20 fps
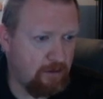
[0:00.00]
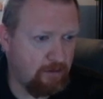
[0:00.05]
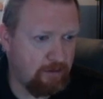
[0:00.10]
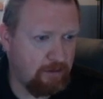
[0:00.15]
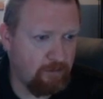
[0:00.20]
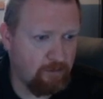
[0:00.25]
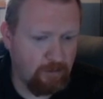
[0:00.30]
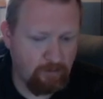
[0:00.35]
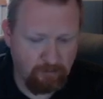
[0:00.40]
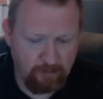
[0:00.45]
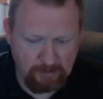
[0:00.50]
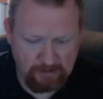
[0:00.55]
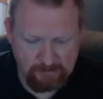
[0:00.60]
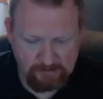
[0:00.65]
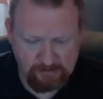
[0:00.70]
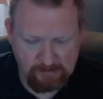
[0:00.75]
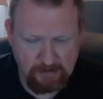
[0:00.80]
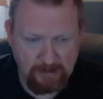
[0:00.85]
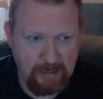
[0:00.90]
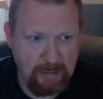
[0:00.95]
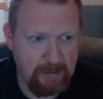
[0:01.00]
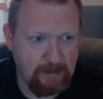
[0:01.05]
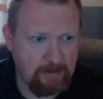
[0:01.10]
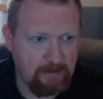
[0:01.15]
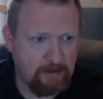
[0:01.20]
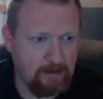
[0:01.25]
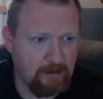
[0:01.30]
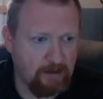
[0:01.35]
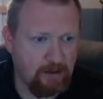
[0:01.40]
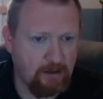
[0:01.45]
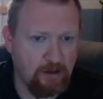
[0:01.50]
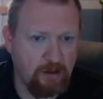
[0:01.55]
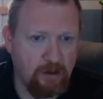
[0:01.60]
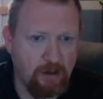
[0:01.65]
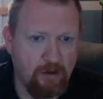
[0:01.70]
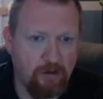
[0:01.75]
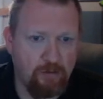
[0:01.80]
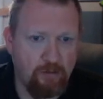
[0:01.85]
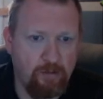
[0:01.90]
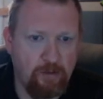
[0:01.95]
and the one place the 8 can
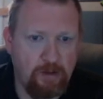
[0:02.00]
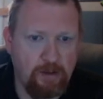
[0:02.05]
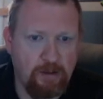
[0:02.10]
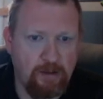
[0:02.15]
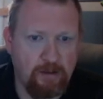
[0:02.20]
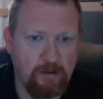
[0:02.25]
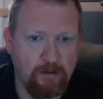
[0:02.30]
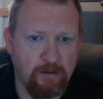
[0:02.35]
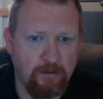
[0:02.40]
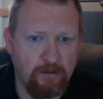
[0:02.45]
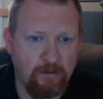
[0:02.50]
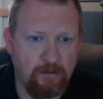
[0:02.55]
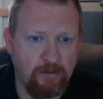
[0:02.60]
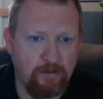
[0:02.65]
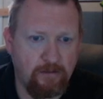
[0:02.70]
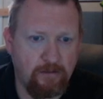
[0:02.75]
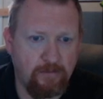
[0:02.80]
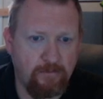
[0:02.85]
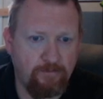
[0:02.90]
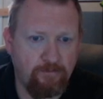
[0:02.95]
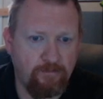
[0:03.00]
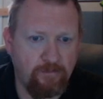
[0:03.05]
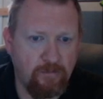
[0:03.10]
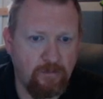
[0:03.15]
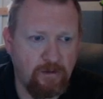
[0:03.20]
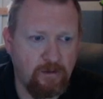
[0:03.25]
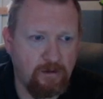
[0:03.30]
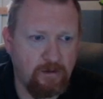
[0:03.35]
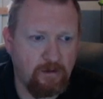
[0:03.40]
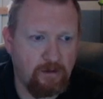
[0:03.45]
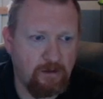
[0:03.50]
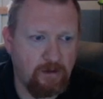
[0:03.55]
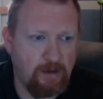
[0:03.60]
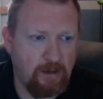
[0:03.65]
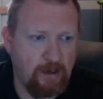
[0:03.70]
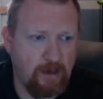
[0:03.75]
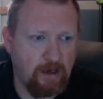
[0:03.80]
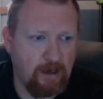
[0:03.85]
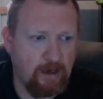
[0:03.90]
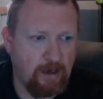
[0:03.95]
go here.
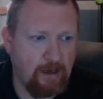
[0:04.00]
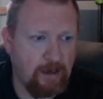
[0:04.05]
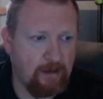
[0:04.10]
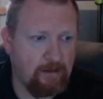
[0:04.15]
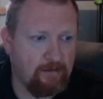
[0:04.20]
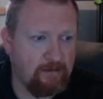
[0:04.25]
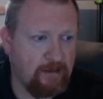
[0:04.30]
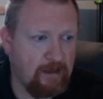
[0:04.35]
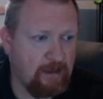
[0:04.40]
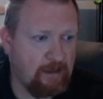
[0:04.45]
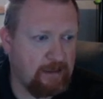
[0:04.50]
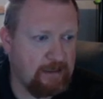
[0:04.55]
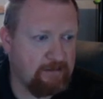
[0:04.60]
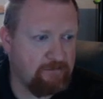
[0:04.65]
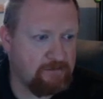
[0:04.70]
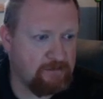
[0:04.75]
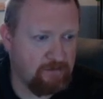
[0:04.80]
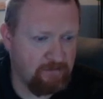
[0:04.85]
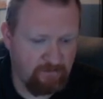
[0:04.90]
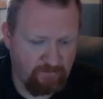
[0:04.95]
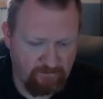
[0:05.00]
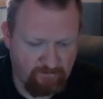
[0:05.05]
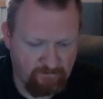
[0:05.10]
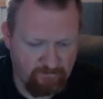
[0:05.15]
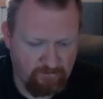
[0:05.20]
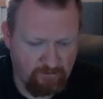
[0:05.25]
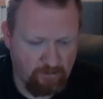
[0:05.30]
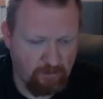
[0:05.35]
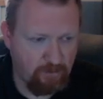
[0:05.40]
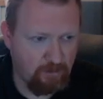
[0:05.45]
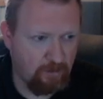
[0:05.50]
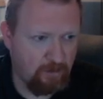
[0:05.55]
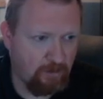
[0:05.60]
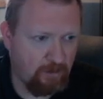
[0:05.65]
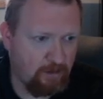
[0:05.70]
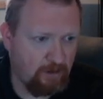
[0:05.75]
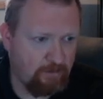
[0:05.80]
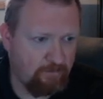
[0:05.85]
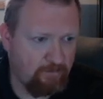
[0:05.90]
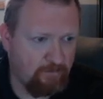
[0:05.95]
And that leaves a 4
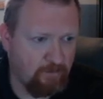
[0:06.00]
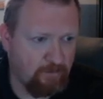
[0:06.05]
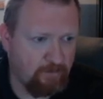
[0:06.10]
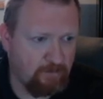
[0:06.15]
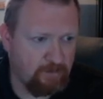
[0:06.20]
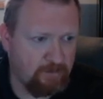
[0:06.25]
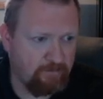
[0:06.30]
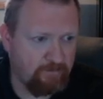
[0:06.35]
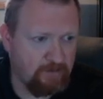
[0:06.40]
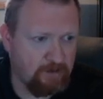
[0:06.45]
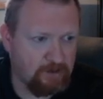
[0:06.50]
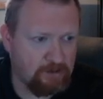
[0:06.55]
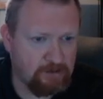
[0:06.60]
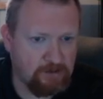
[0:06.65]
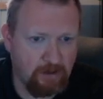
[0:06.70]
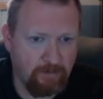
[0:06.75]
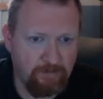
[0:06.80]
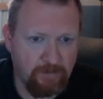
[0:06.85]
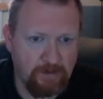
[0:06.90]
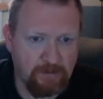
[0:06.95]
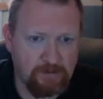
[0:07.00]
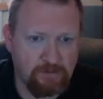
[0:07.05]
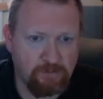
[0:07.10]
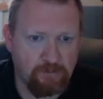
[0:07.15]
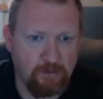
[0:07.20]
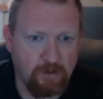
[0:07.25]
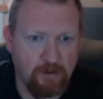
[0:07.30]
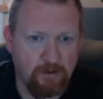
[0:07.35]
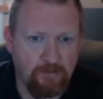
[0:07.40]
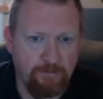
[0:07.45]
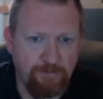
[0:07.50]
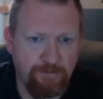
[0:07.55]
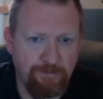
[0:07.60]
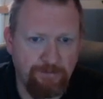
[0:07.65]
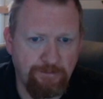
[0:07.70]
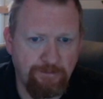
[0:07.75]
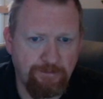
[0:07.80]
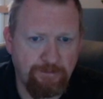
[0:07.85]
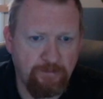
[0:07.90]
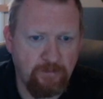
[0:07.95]
for, to finish up this row.
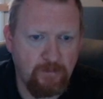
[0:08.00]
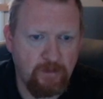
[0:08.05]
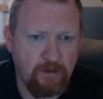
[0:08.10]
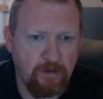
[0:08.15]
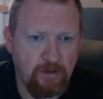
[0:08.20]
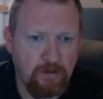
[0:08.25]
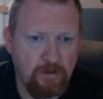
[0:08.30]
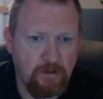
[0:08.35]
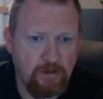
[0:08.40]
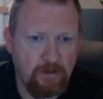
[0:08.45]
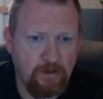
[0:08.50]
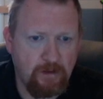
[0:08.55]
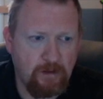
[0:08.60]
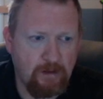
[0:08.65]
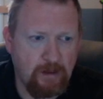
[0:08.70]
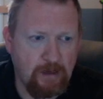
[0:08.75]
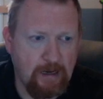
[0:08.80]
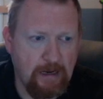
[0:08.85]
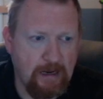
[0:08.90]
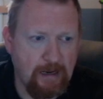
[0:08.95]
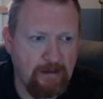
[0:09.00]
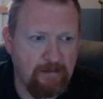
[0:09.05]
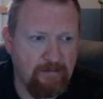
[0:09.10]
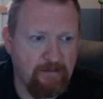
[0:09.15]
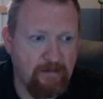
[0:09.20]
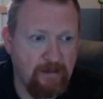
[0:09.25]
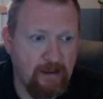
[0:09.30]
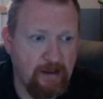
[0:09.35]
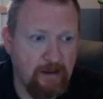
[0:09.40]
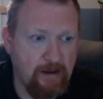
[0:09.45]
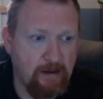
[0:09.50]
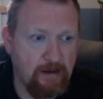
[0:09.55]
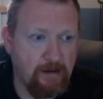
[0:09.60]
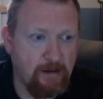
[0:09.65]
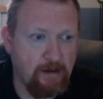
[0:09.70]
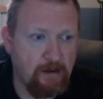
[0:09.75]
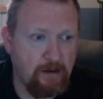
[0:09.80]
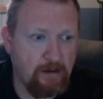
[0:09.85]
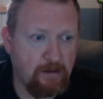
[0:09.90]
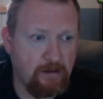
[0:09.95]
And
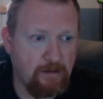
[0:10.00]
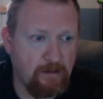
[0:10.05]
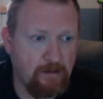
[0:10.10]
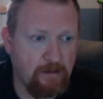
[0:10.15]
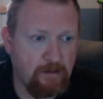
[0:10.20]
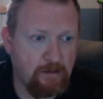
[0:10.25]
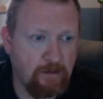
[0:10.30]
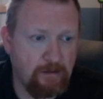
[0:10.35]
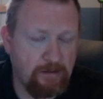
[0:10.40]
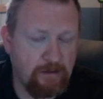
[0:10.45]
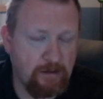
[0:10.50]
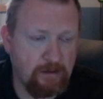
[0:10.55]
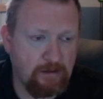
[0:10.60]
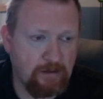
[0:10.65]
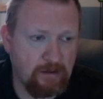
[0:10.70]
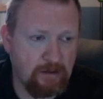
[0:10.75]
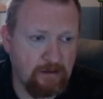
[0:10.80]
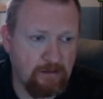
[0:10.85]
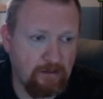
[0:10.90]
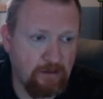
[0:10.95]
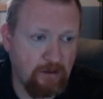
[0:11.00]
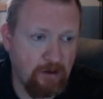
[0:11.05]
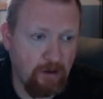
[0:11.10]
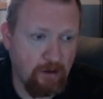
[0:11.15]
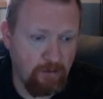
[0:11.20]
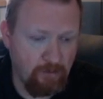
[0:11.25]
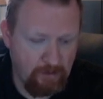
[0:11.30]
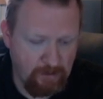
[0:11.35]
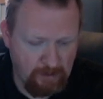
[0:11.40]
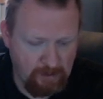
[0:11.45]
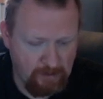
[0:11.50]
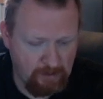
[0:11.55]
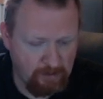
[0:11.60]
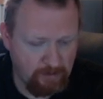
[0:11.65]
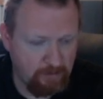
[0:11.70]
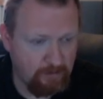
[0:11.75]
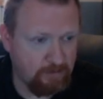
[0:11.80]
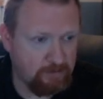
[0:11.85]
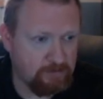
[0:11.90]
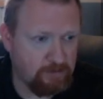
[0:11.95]
then the only thing that can go
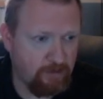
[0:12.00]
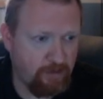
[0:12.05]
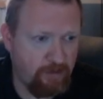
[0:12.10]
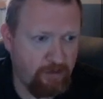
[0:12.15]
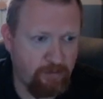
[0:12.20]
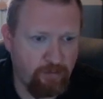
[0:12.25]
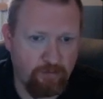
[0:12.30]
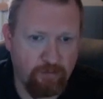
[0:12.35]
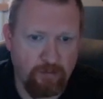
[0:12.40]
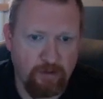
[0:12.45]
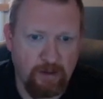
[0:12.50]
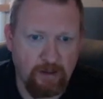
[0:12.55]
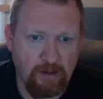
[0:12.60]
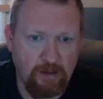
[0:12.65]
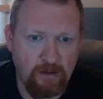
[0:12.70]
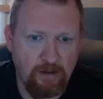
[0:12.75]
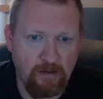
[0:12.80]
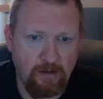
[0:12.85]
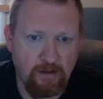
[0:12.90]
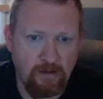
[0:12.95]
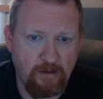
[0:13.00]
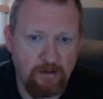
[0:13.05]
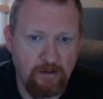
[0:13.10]
here is a 3.